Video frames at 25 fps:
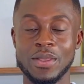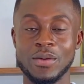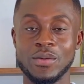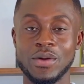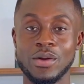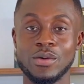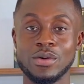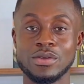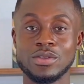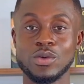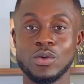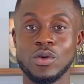
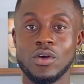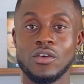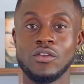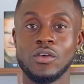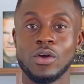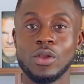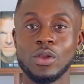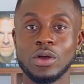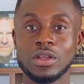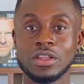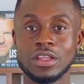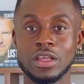Right? It was in court
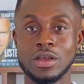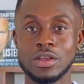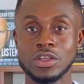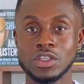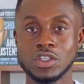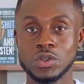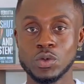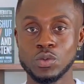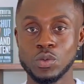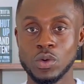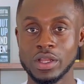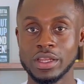for a long time.
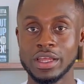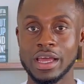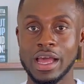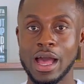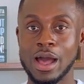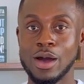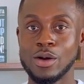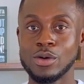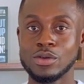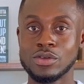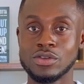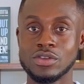She won the
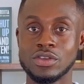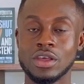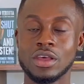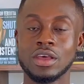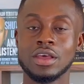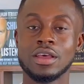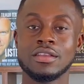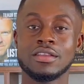house.